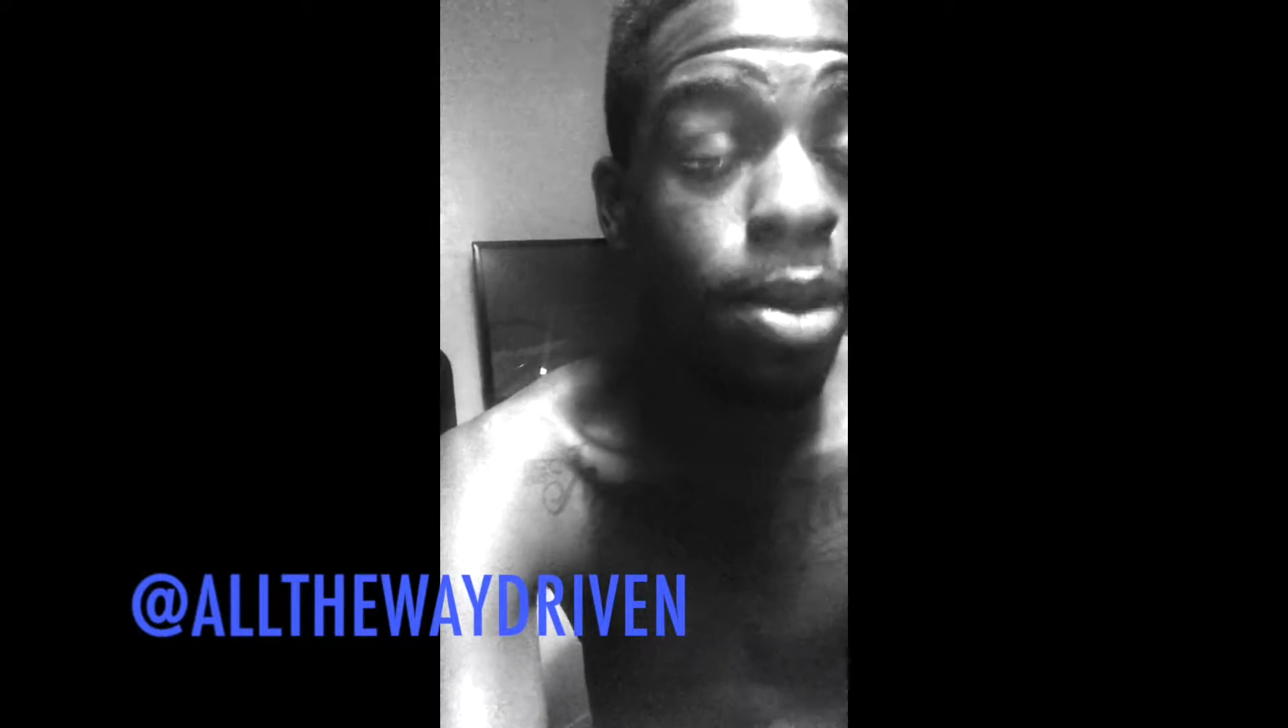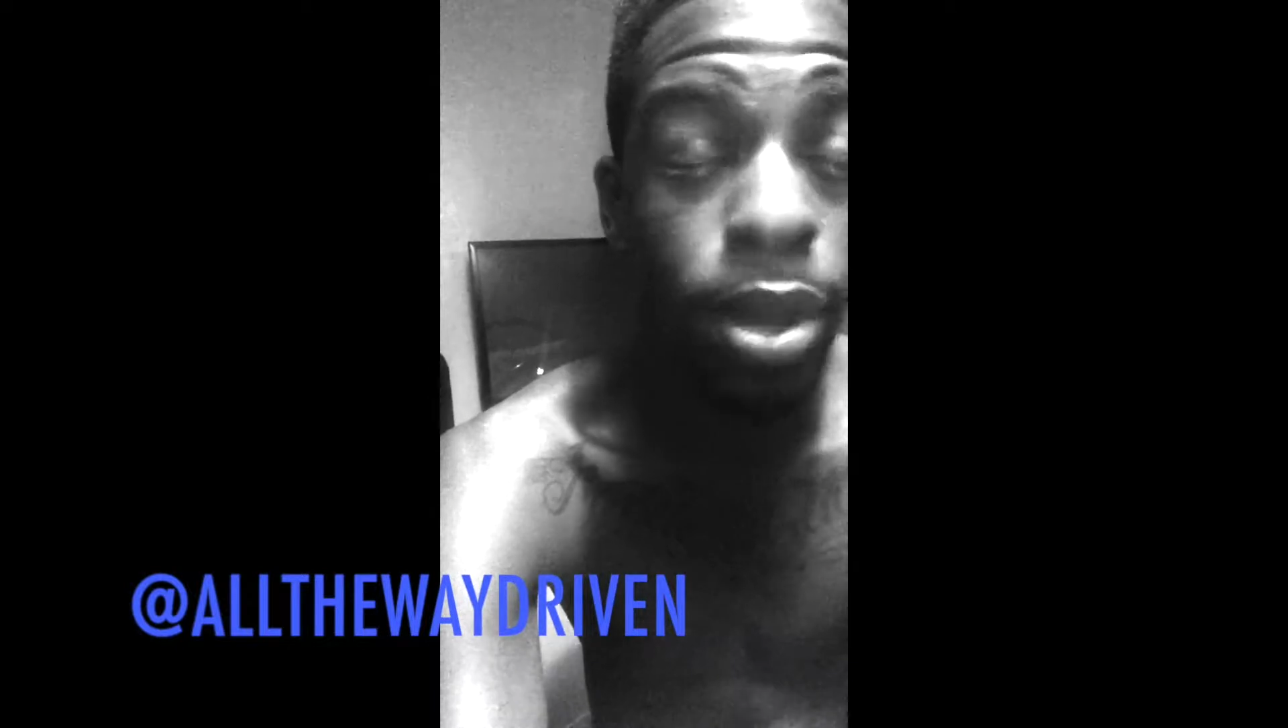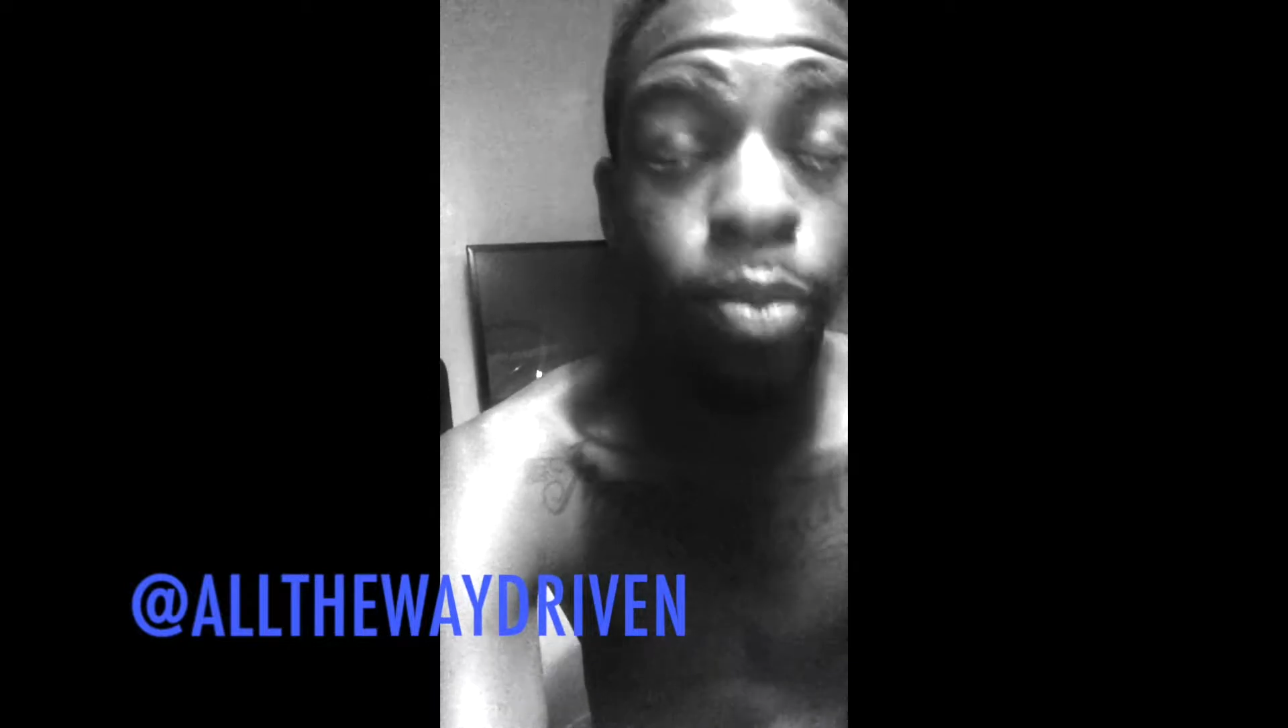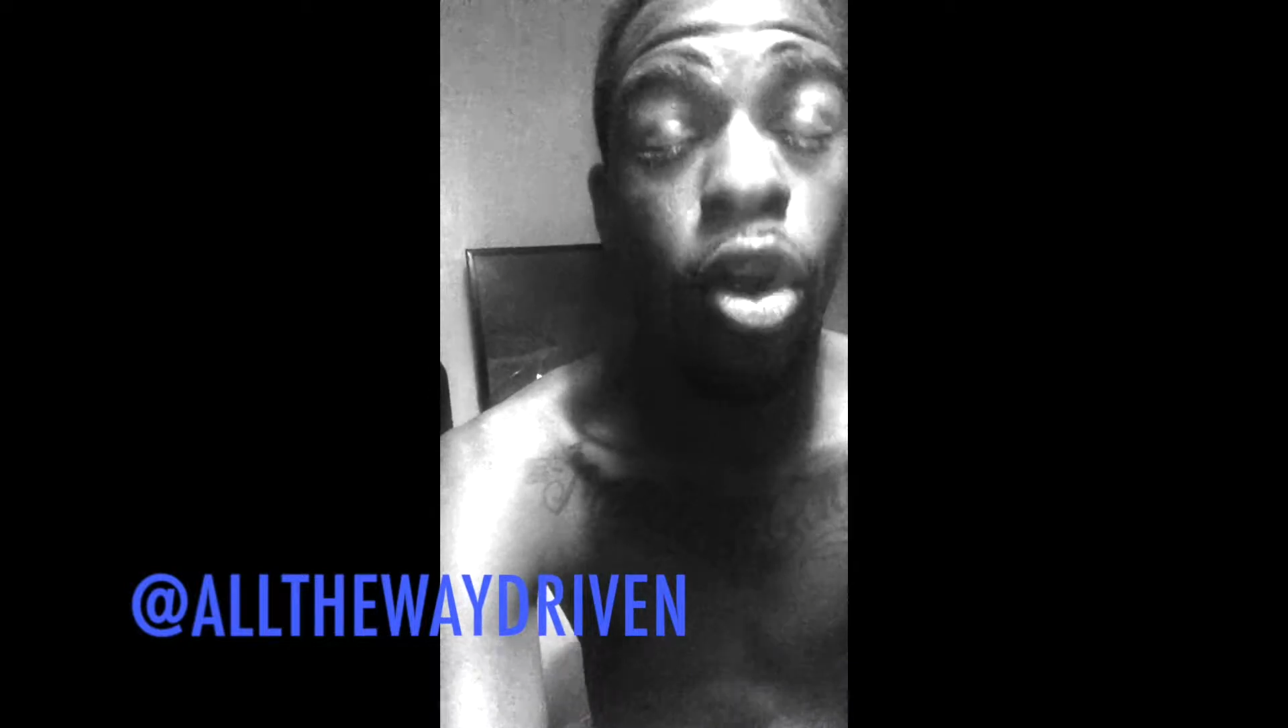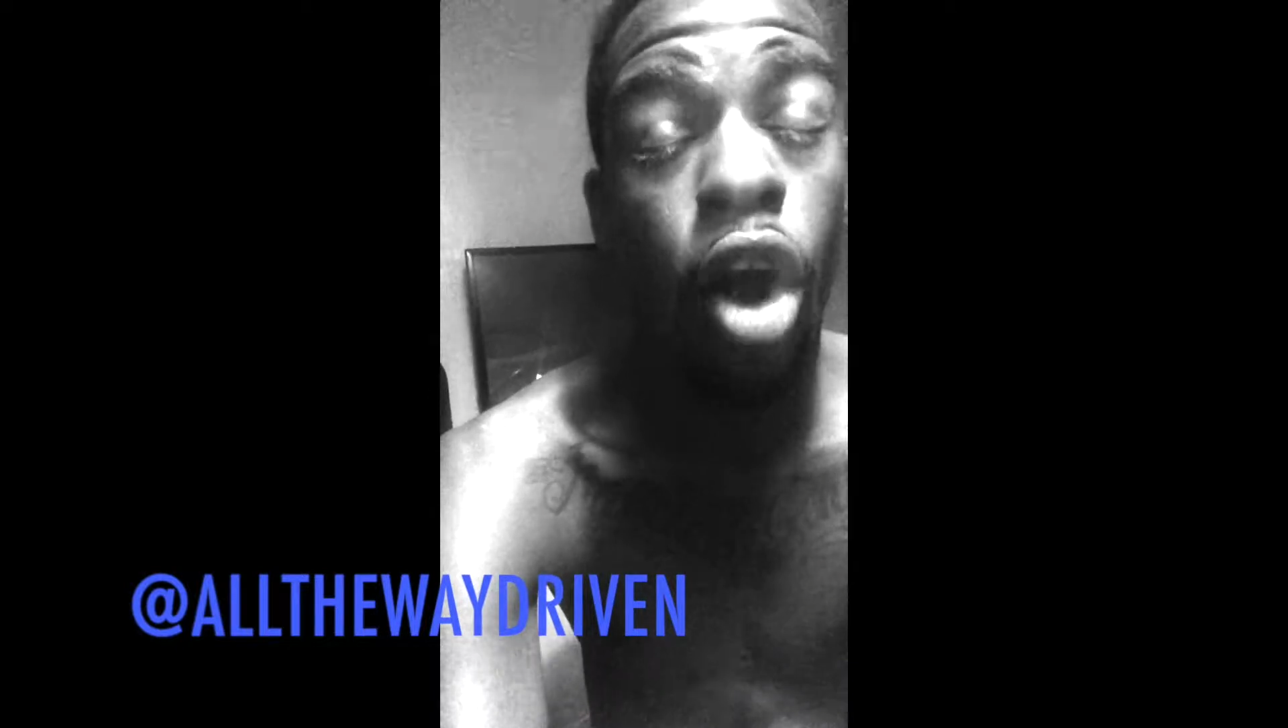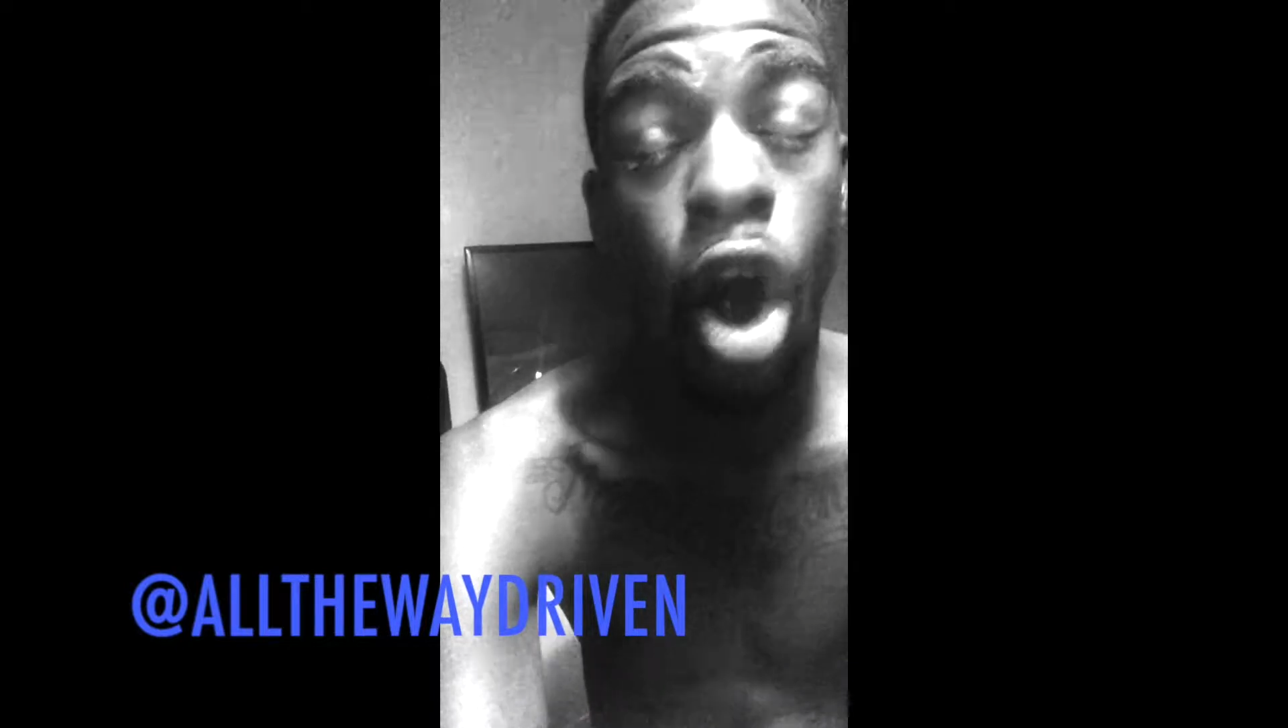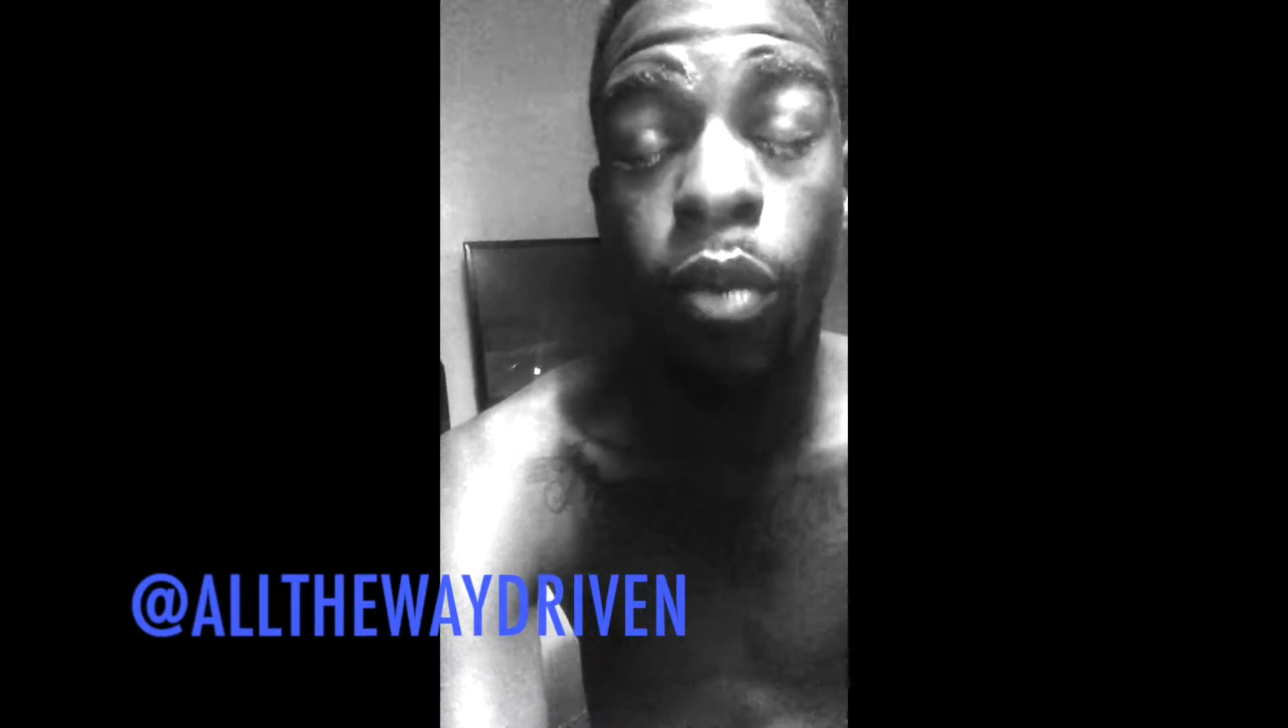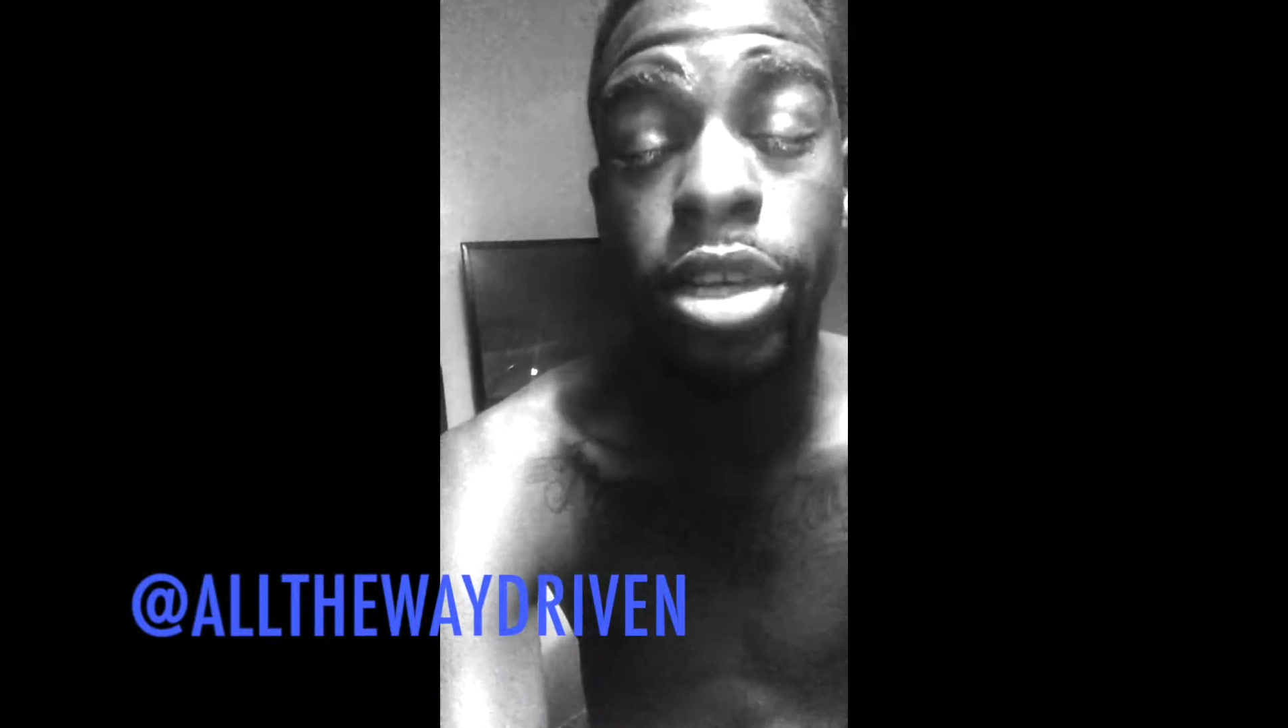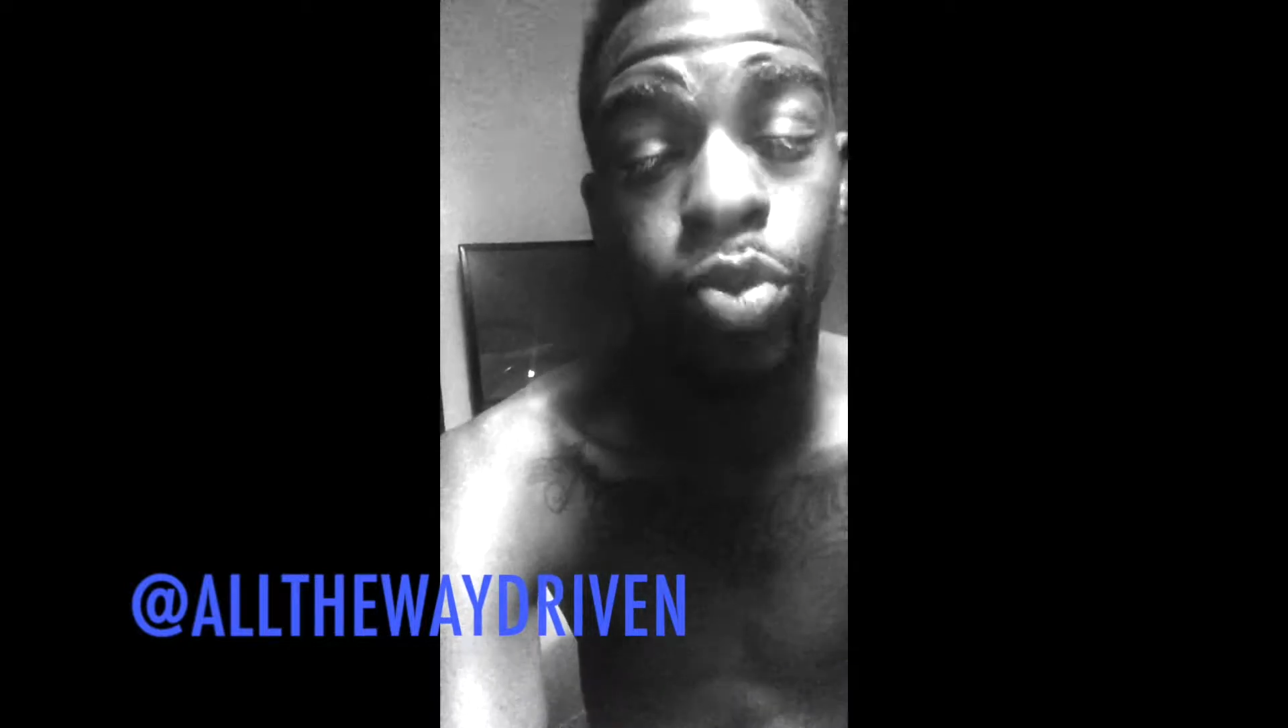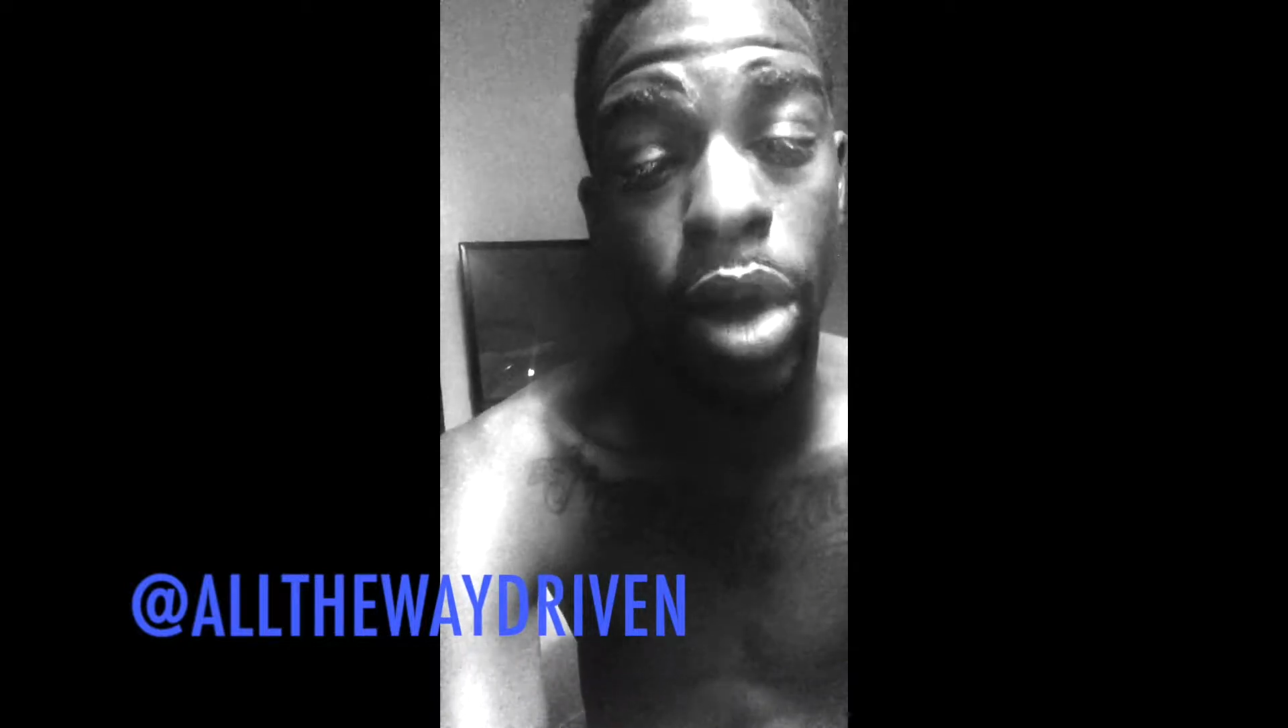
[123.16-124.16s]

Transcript: People are always